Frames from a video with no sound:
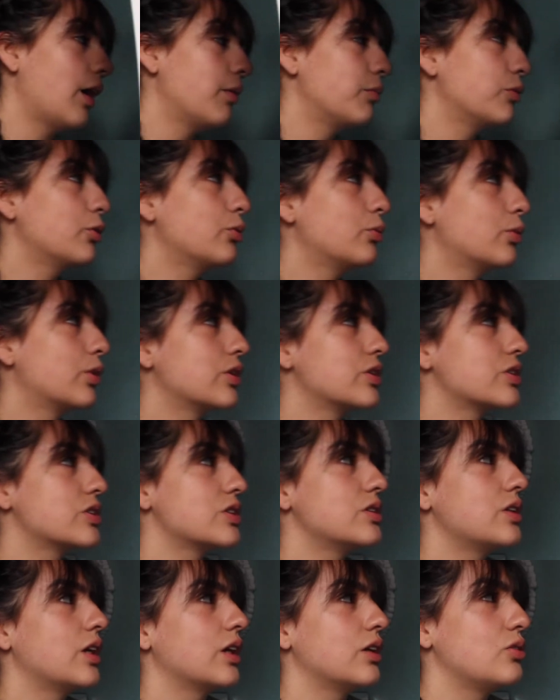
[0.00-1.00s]
I'm the
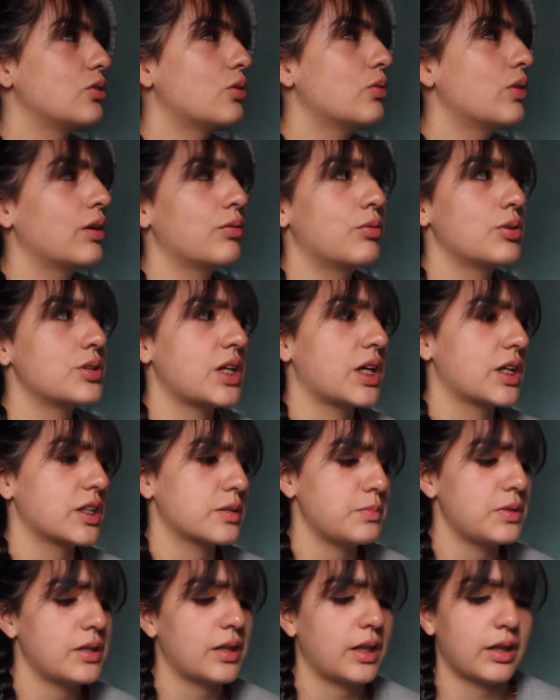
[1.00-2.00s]
worst. Like don't ever
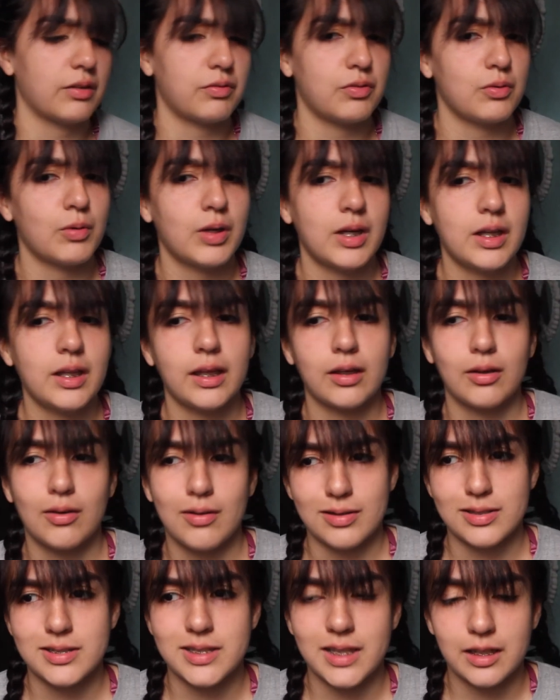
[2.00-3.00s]
text me. Like if you want to like
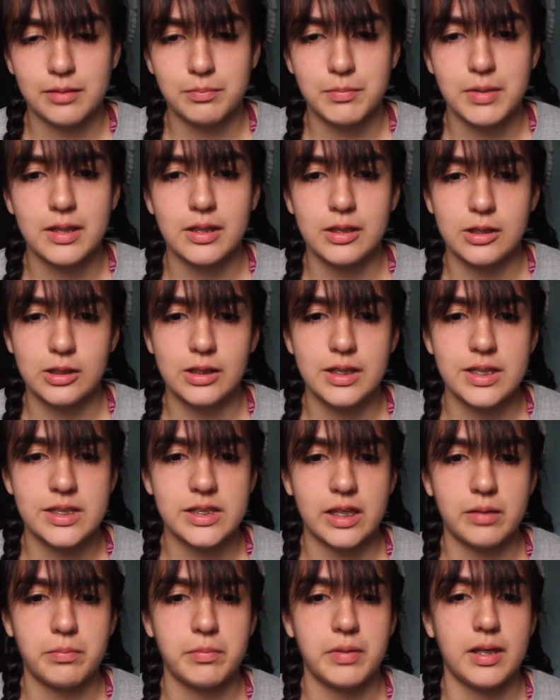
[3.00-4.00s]
contact me, literally
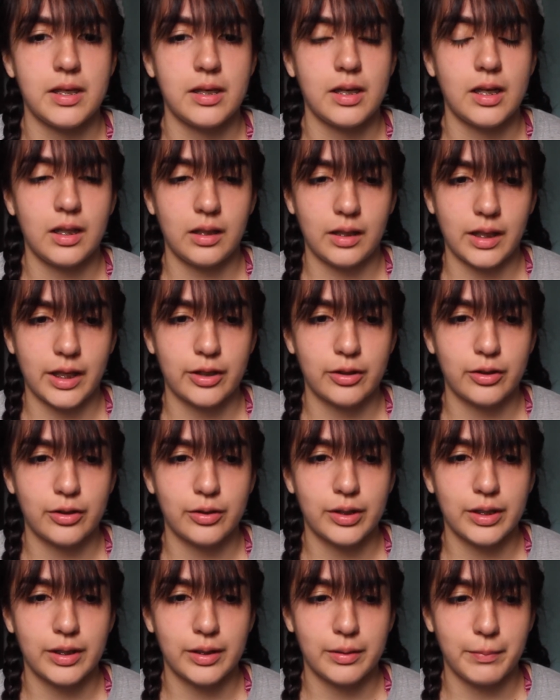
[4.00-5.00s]
send me a letter
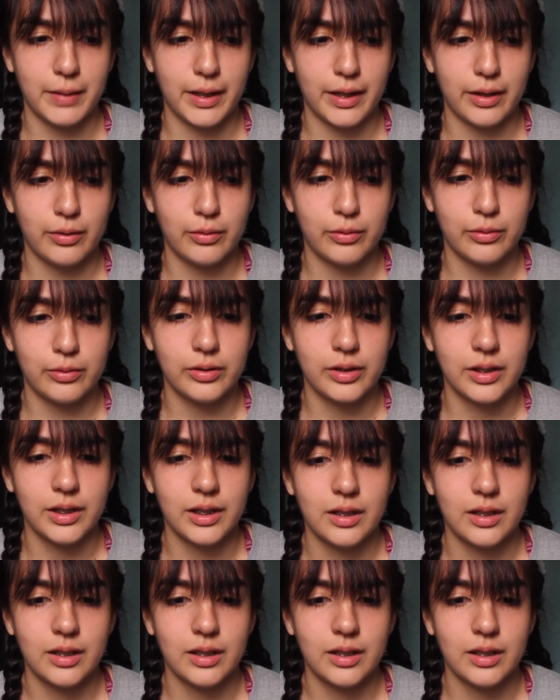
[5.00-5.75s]
in the mail.